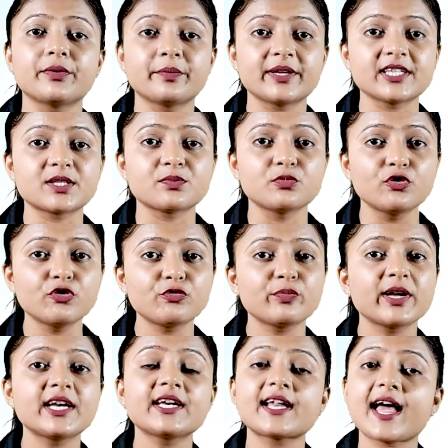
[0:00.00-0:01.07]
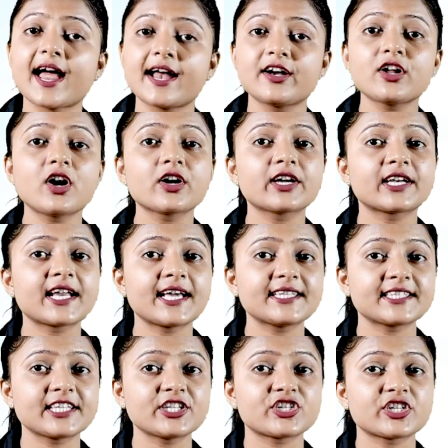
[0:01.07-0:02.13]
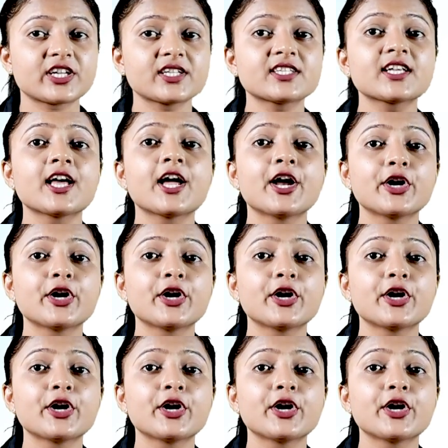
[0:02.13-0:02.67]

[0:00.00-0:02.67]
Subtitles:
women's movement and organizations